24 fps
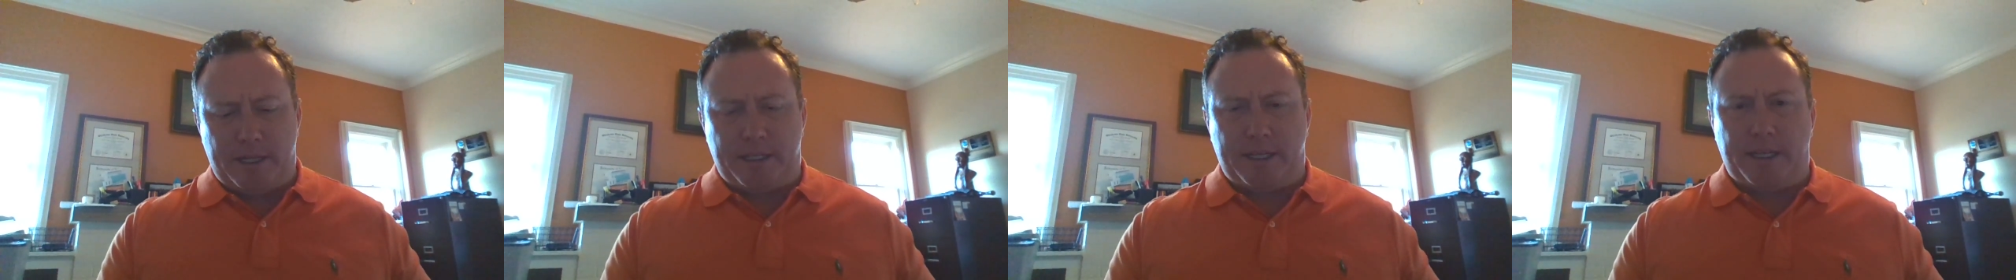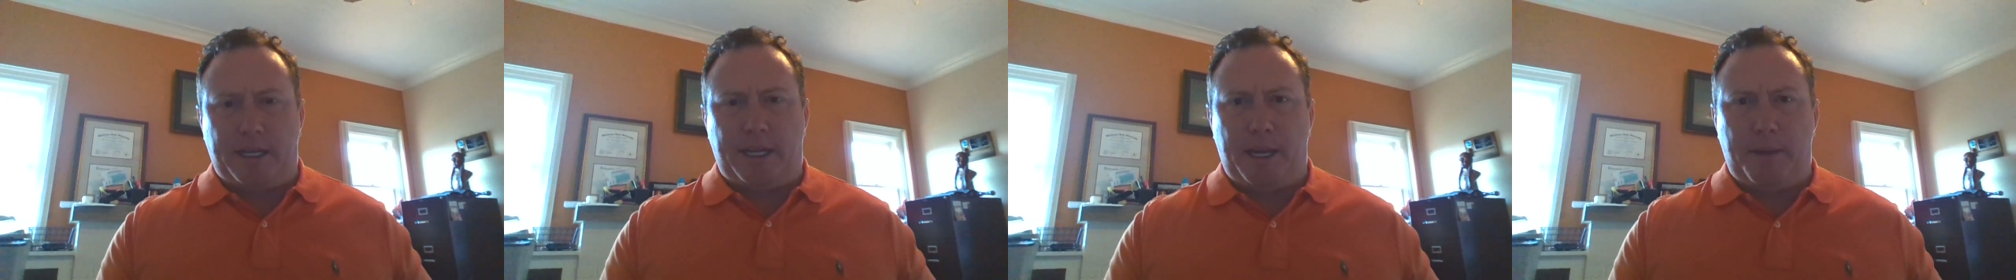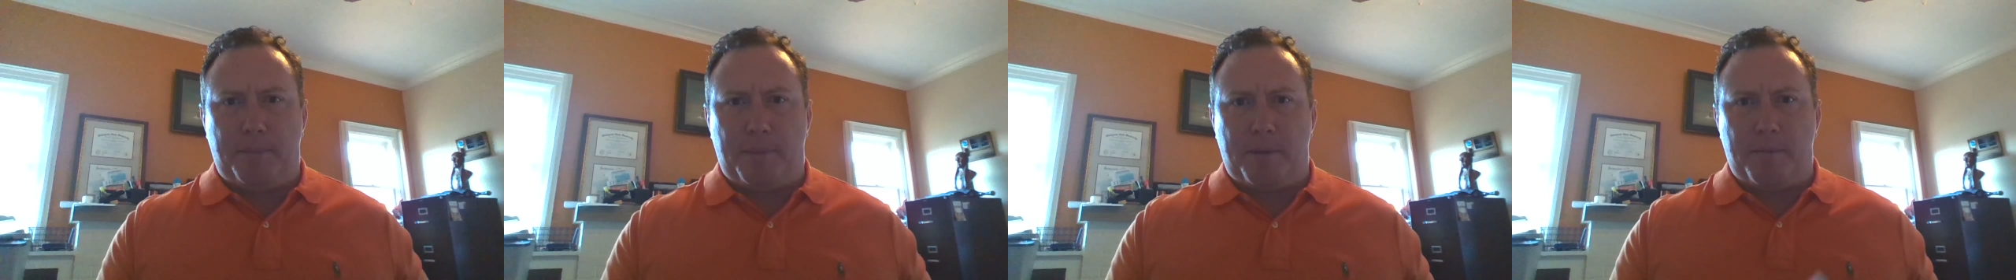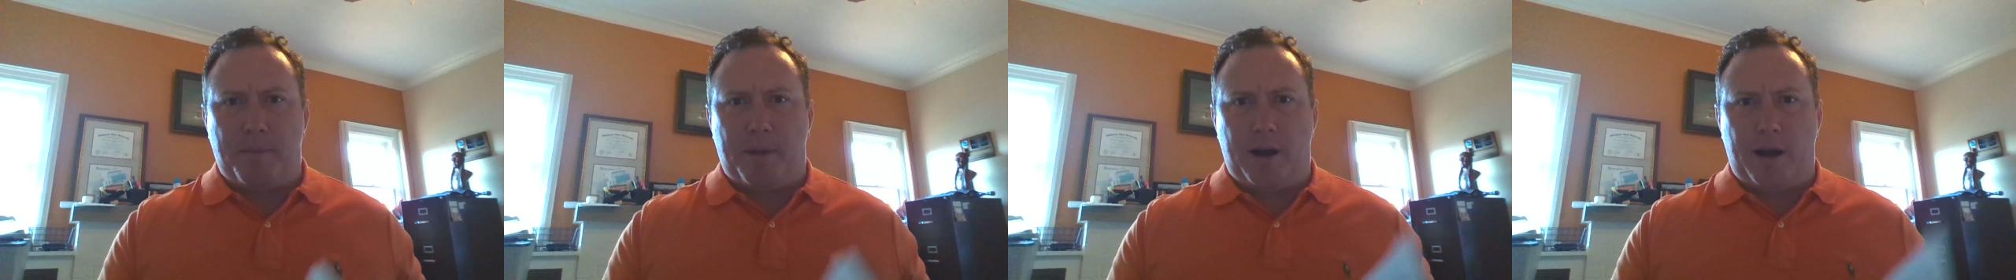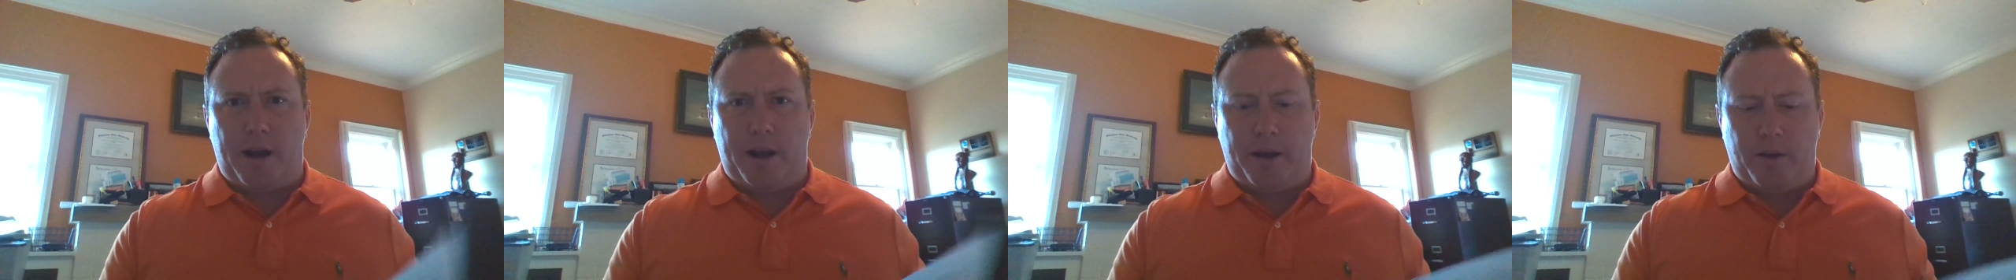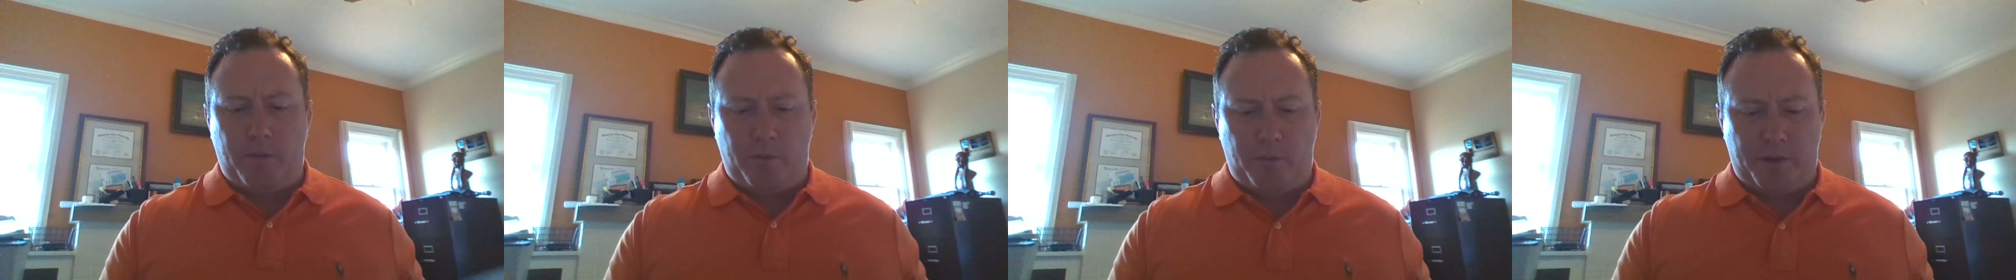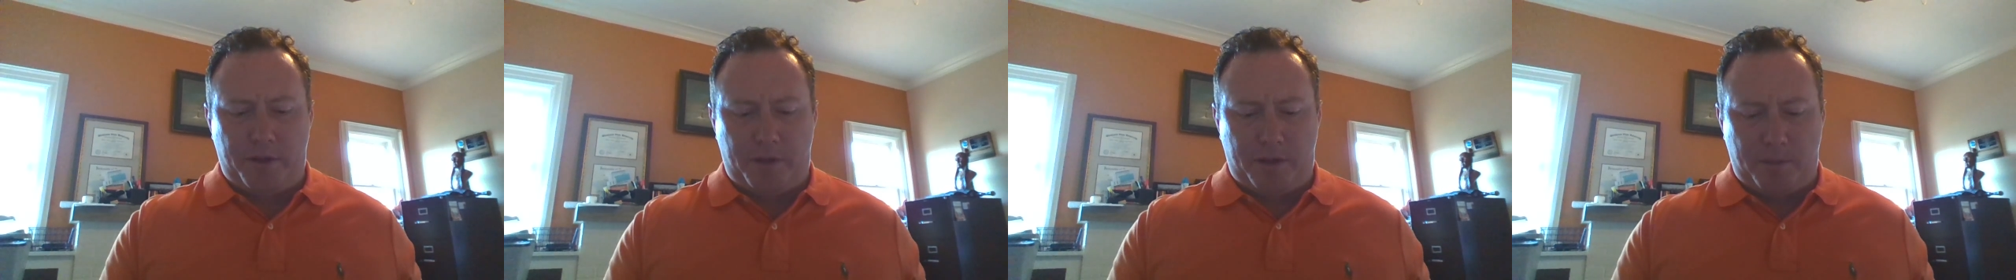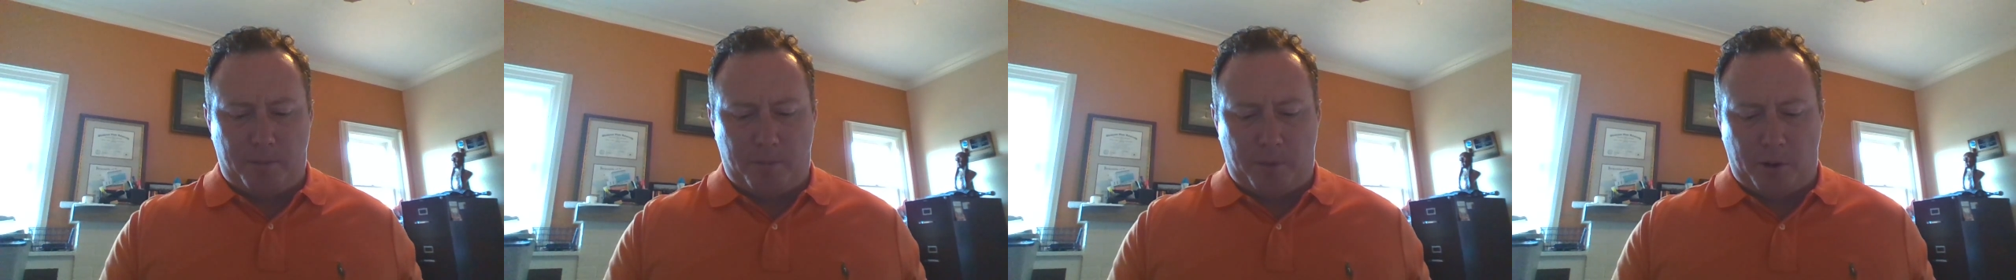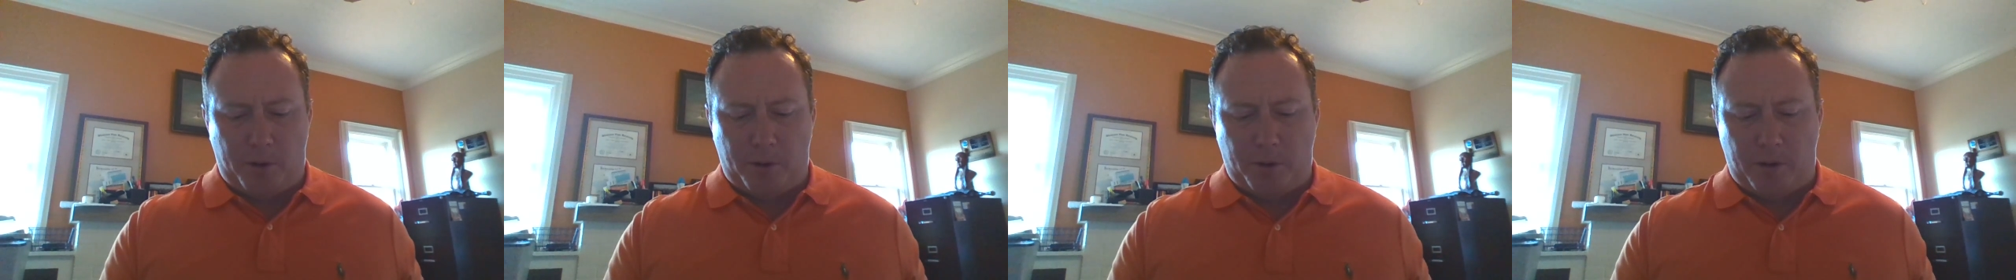to keep in mind with
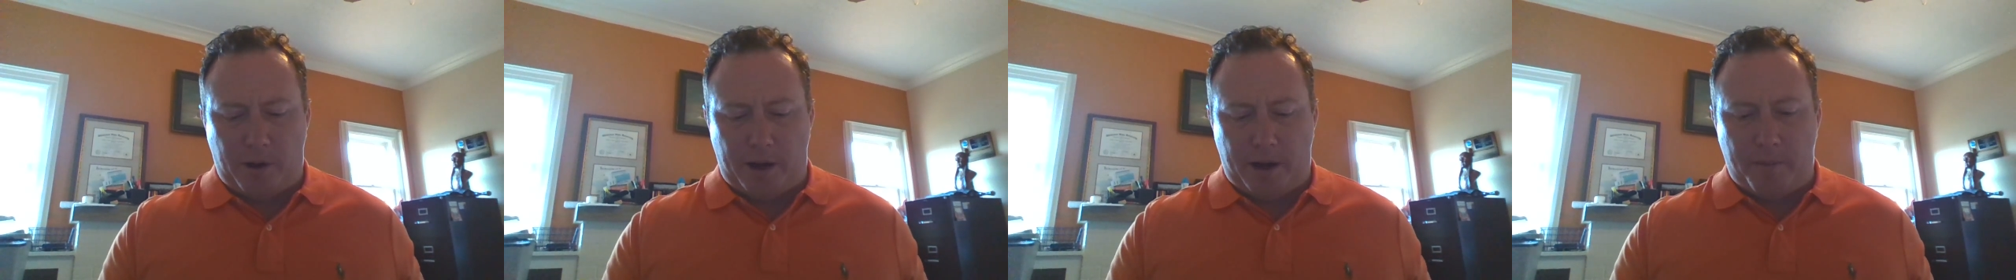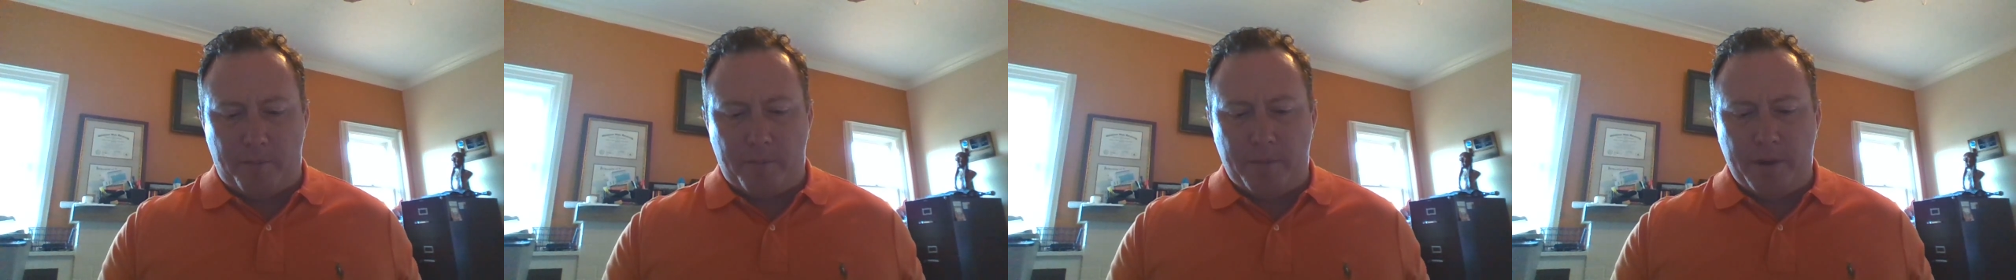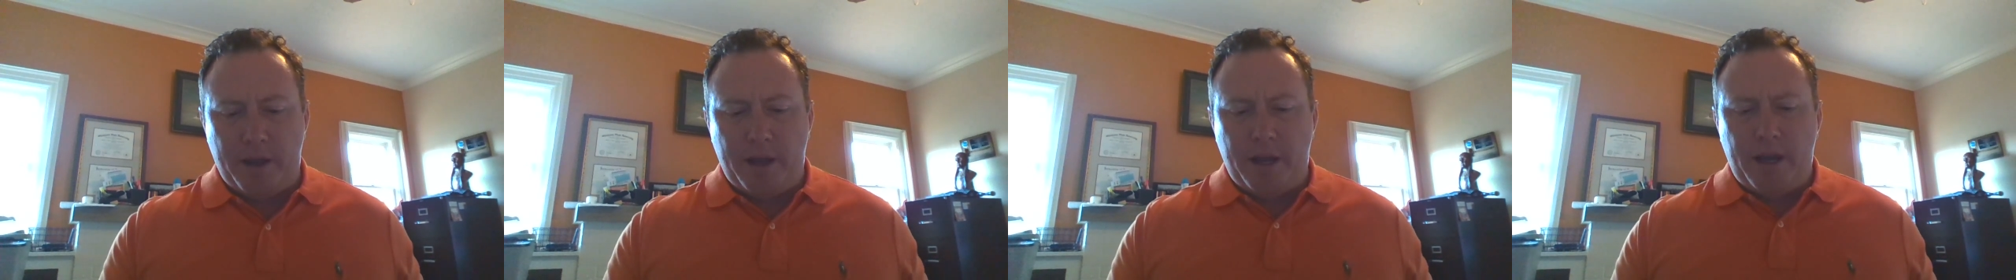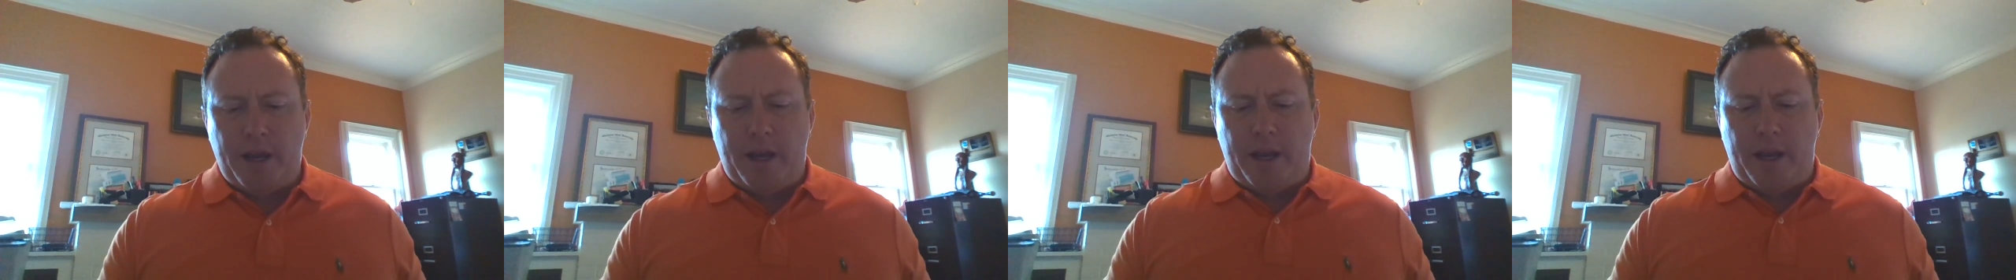the program.